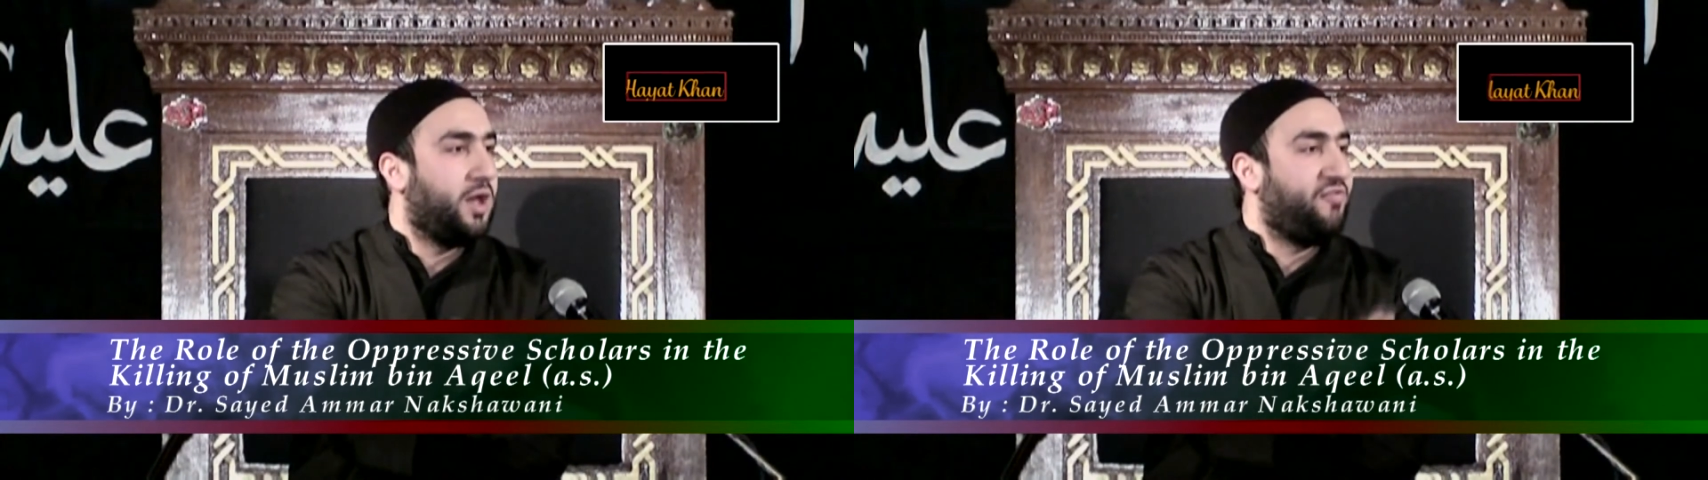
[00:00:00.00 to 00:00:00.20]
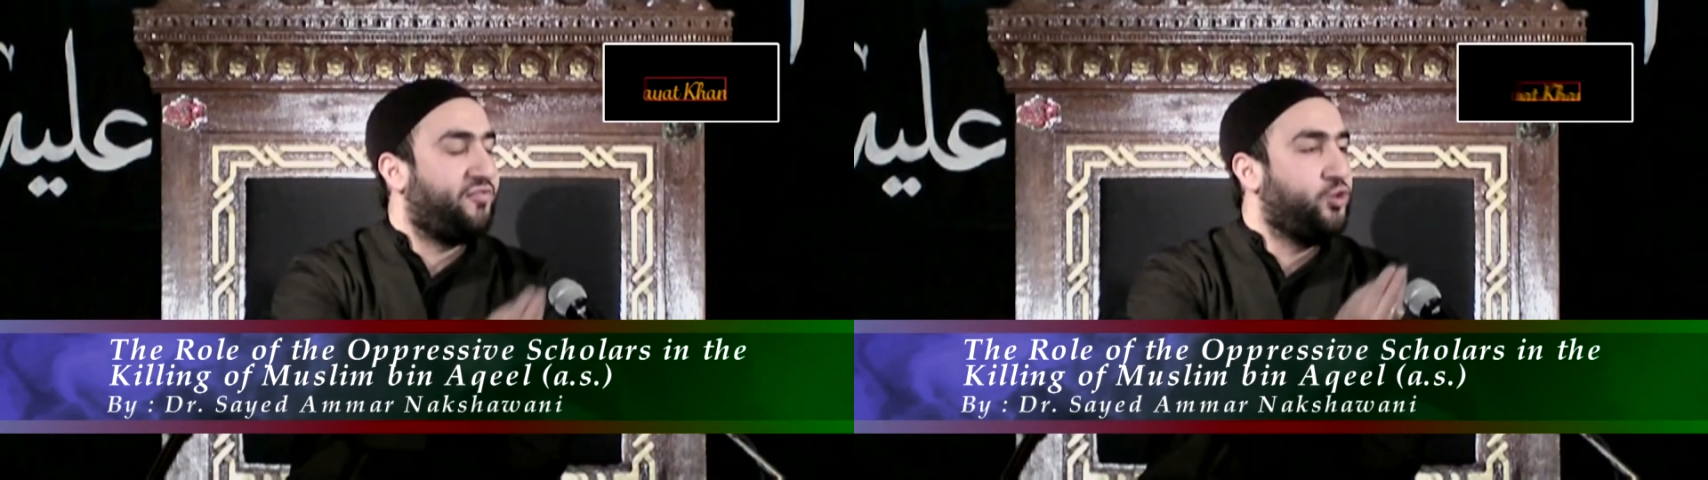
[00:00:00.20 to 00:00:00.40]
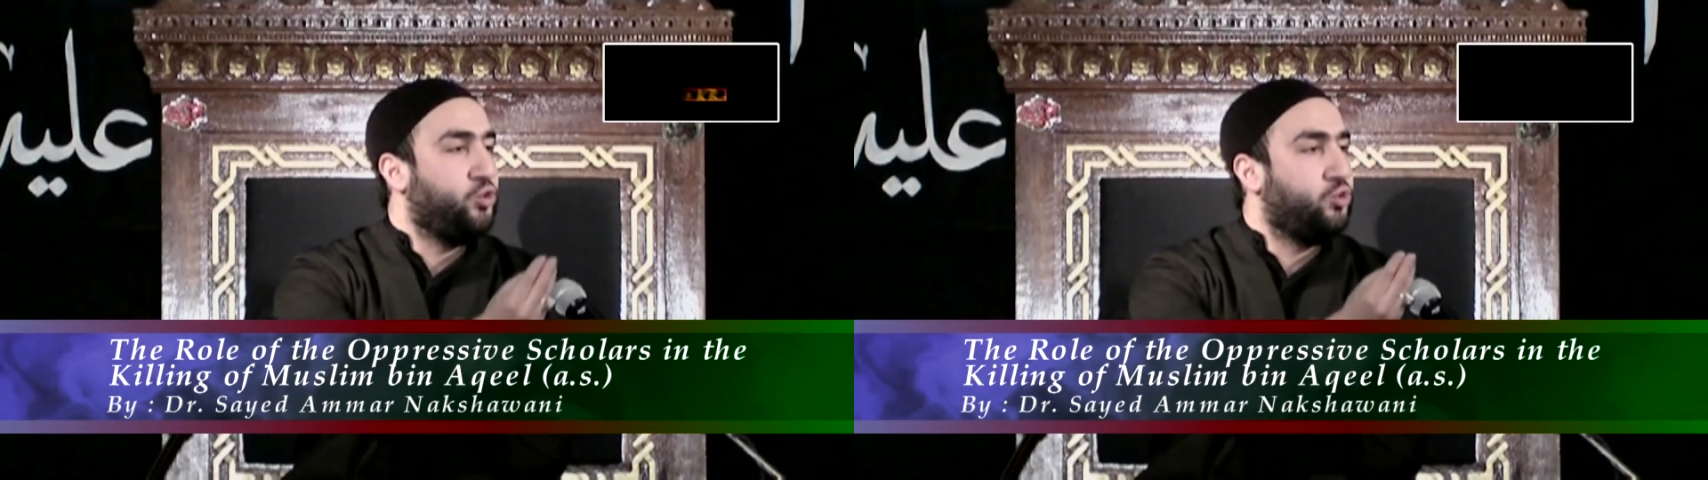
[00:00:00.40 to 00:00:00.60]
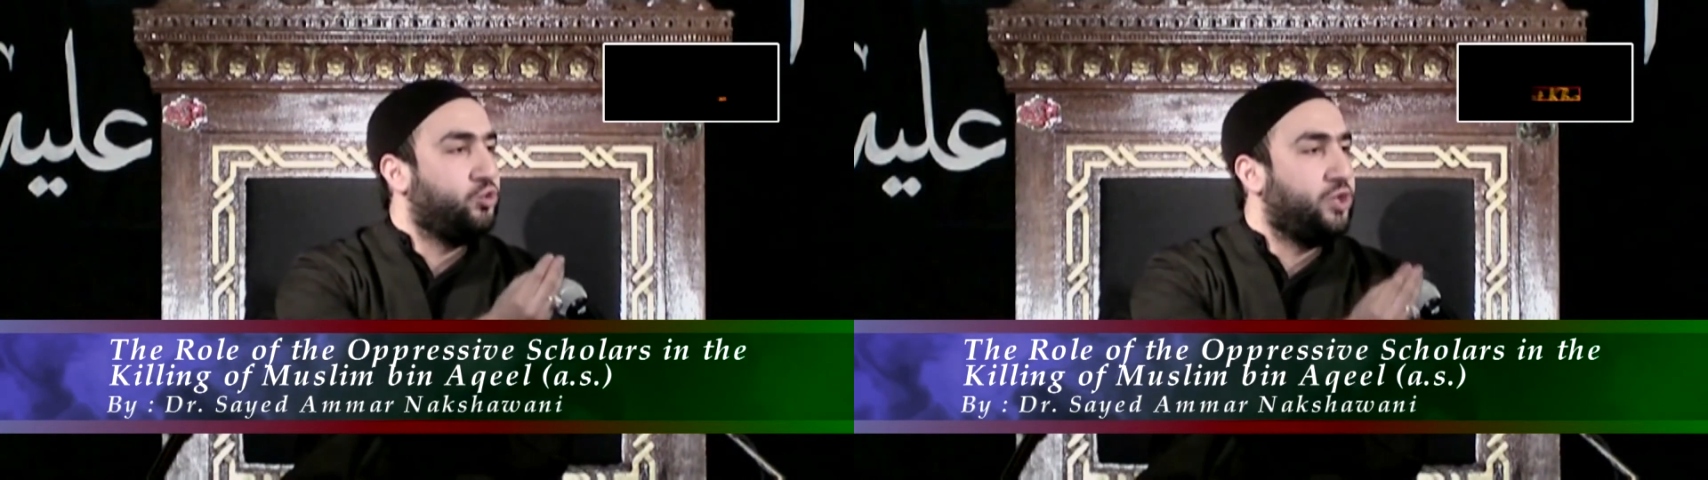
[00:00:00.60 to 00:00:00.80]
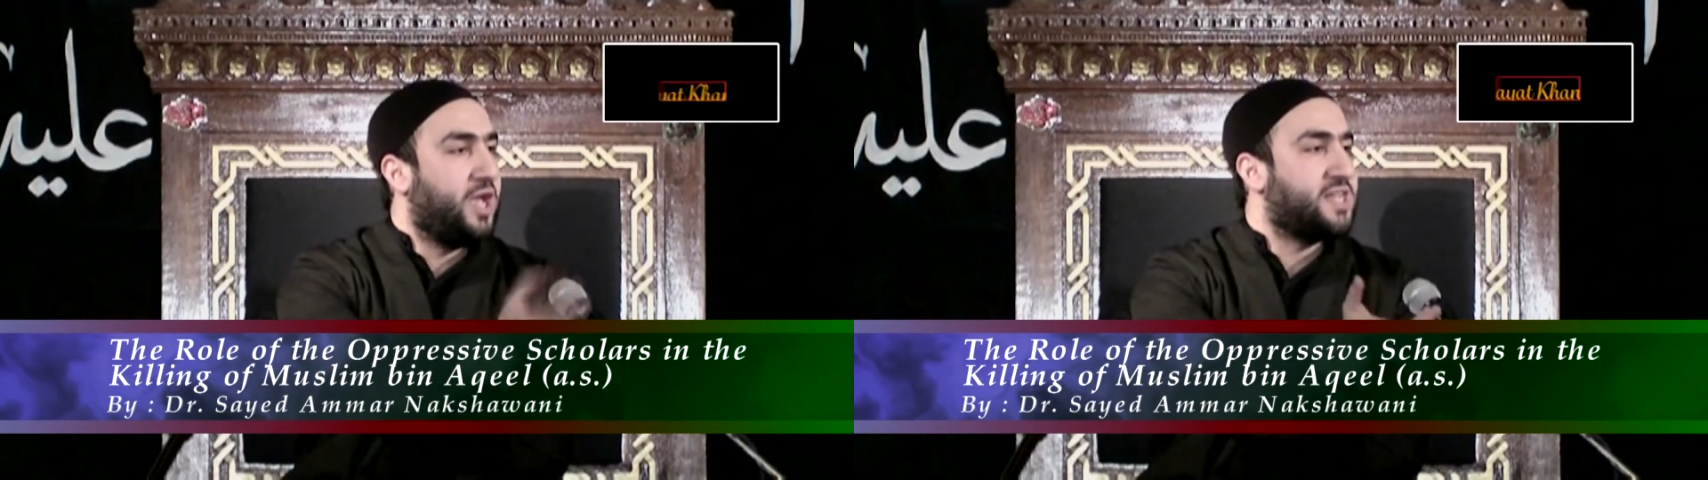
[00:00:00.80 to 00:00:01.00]
a
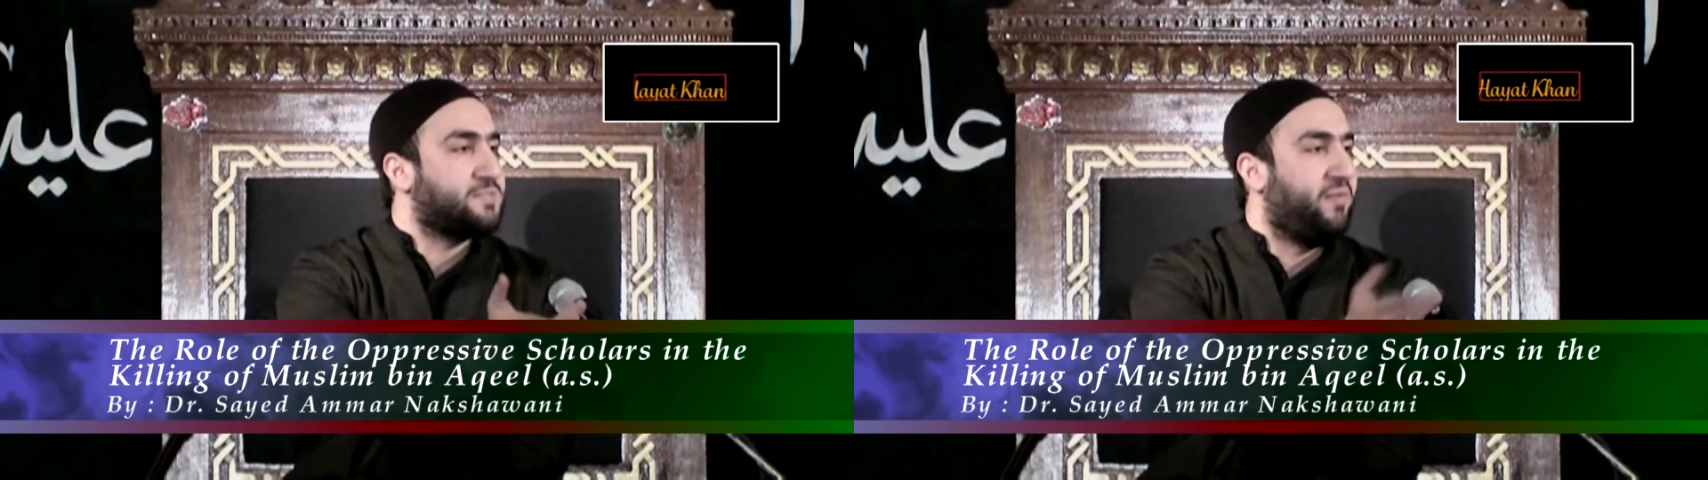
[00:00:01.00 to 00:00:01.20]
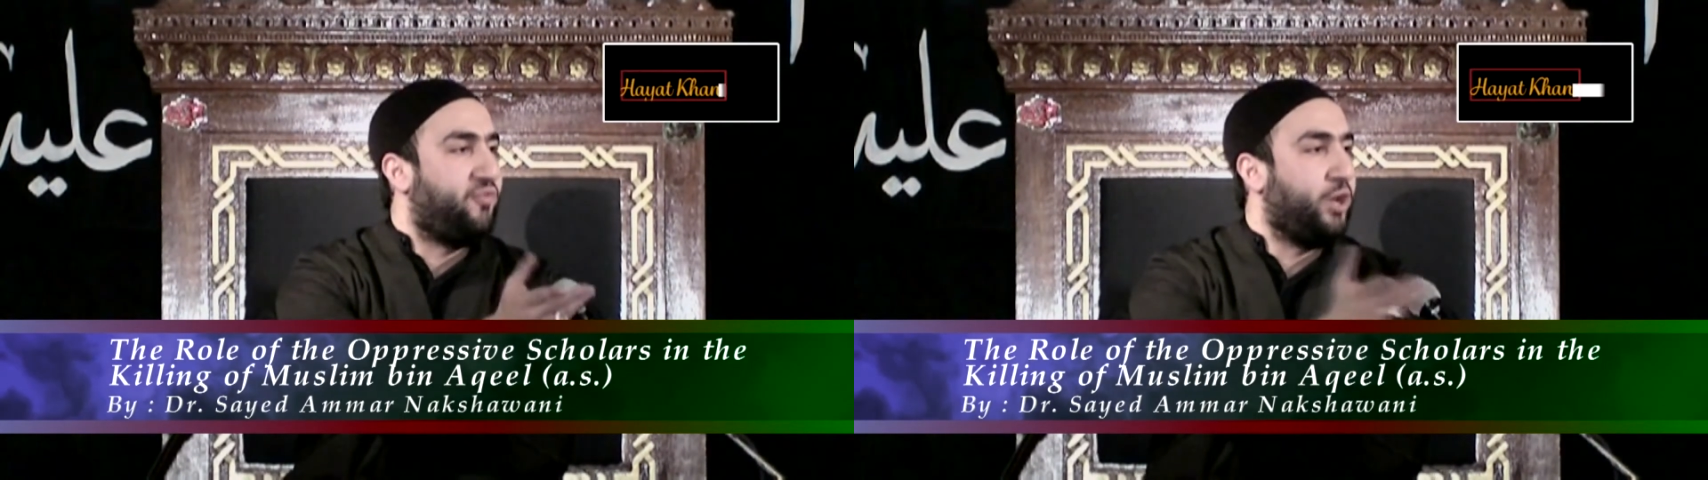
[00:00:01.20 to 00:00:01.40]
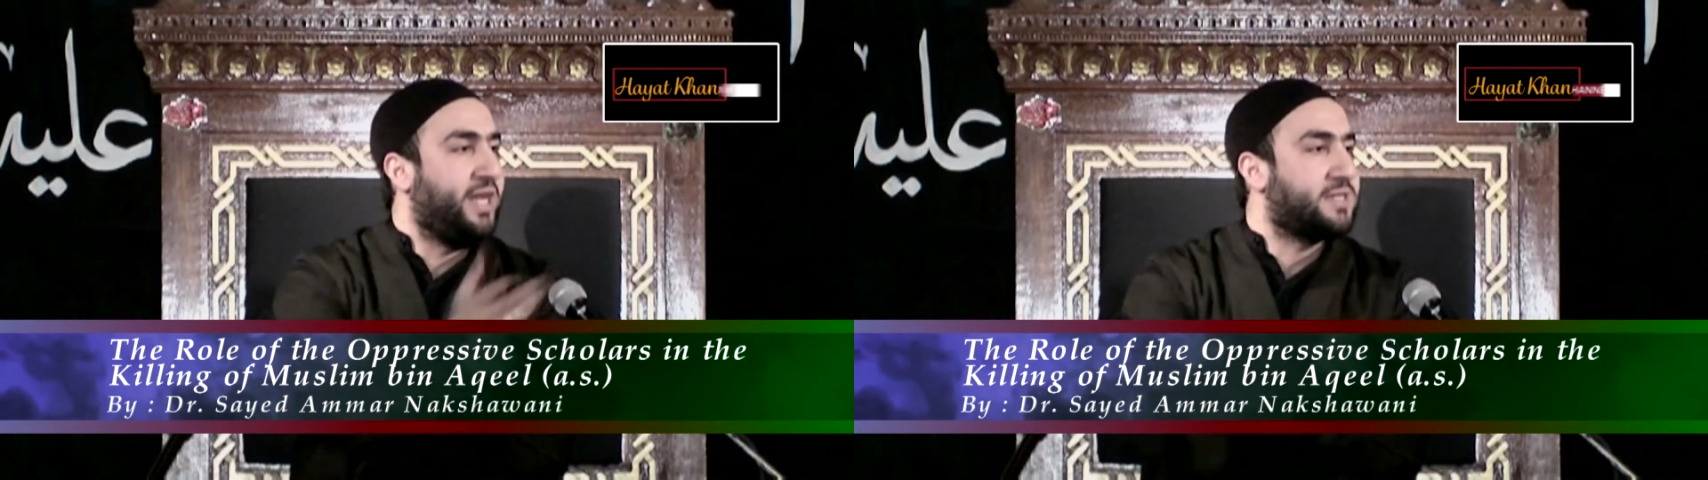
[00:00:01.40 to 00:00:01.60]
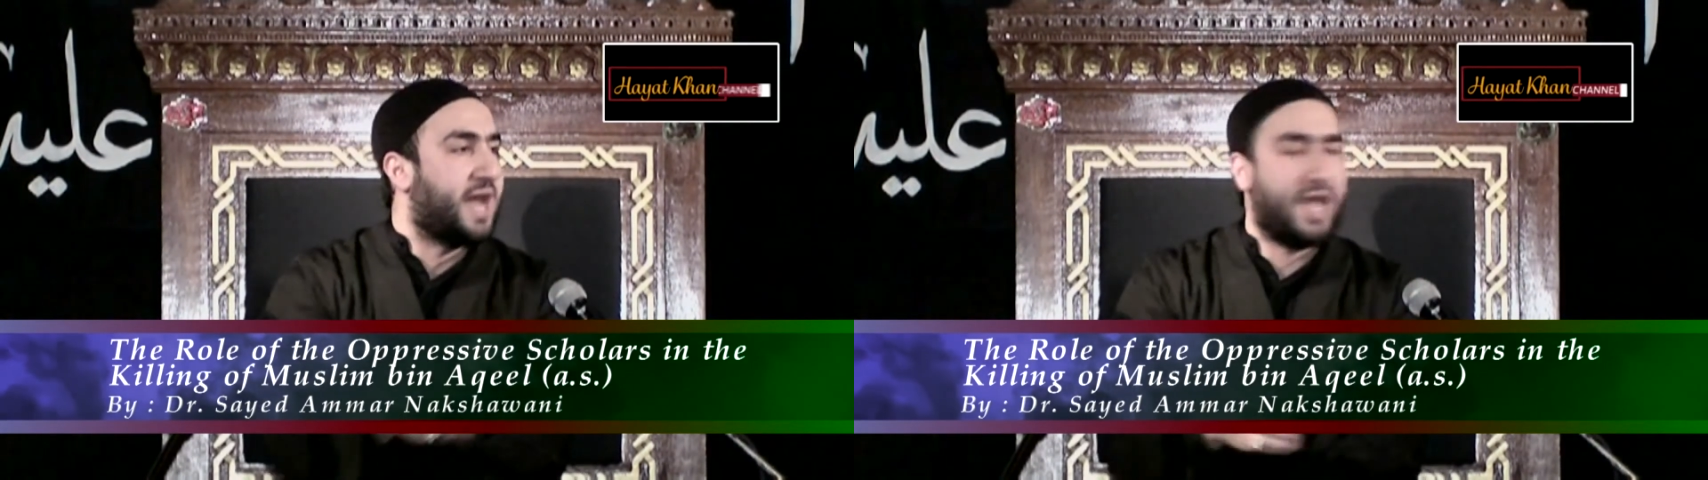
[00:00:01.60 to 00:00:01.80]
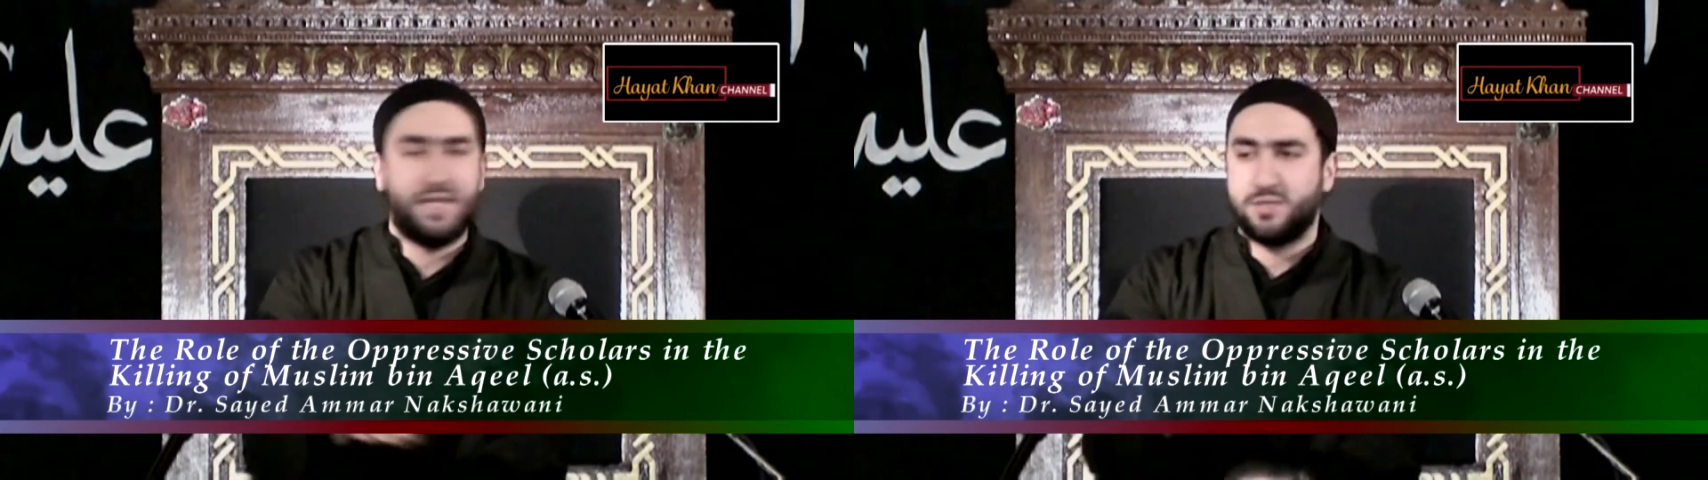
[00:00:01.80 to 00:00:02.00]
few years before he
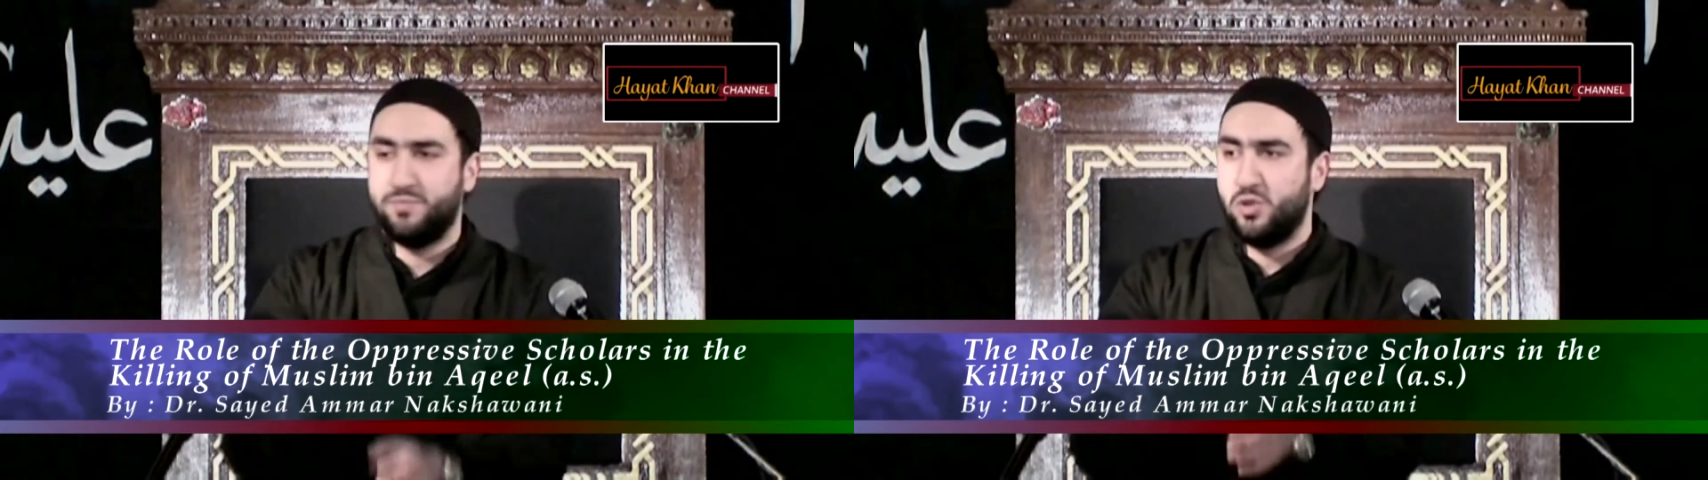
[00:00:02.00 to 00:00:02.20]
died,